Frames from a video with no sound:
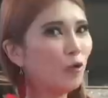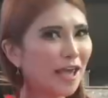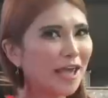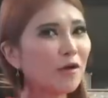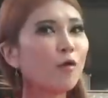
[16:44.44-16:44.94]

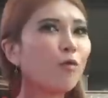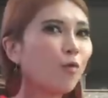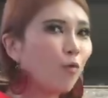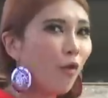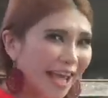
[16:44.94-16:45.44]
Okay,
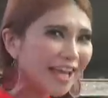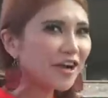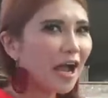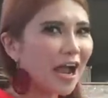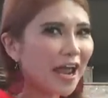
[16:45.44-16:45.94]

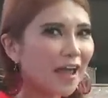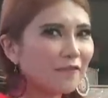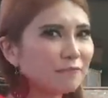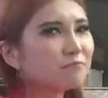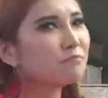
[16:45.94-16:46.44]
Gweike RF,
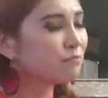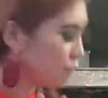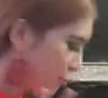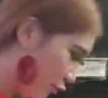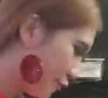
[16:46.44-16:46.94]

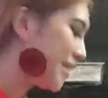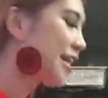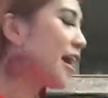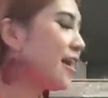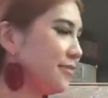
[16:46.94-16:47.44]
pros
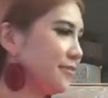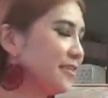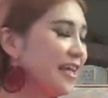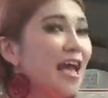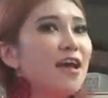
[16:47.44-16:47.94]
and
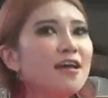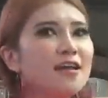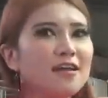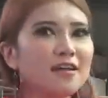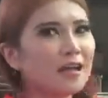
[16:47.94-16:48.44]
cons.
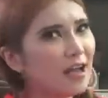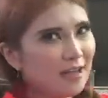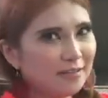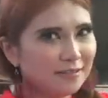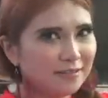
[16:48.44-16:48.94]

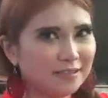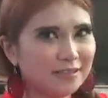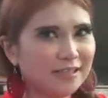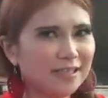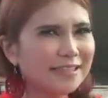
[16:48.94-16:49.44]
Cons.
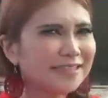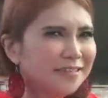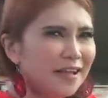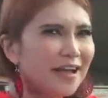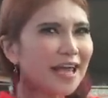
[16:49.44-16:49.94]
It's
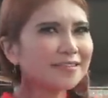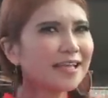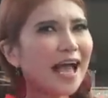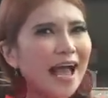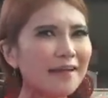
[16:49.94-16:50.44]
not as
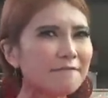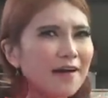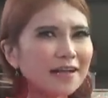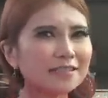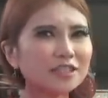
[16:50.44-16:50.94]
high
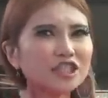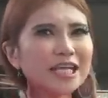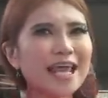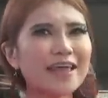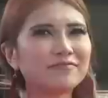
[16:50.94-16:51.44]
voltage
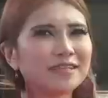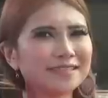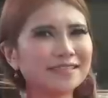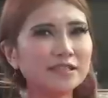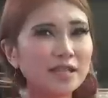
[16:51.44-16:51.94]
and
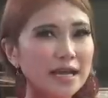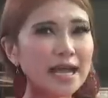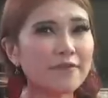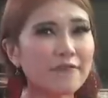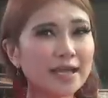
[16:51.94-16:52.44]
does not
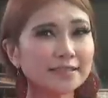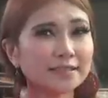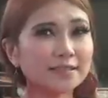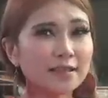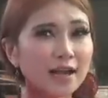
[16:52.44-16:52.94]
have
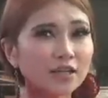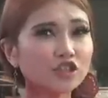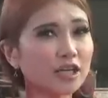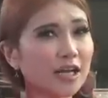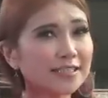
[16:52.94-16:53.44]
as
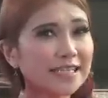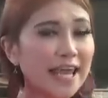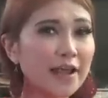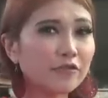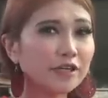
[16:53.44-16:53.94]
large a cutting
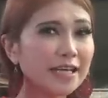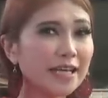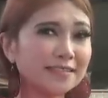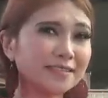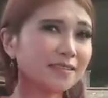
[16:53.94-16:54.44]
area
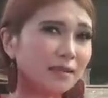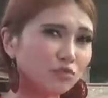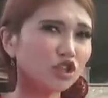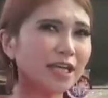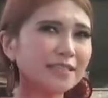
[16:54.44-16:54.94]
as
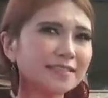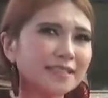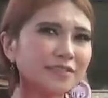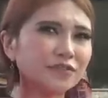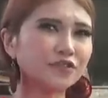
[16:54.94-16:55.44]
some Chinese
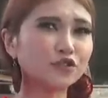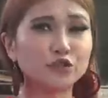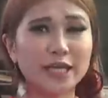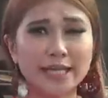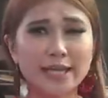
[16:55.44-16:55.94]
lasers
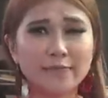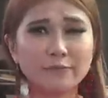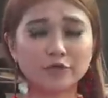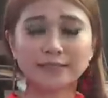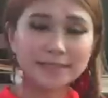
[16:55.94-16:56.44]
you can
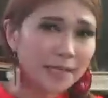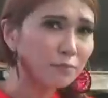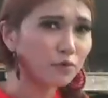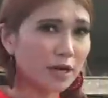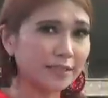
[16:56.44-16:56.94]
get for the
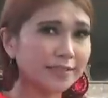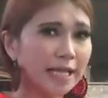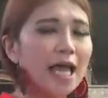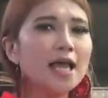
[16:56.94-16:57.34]
same price.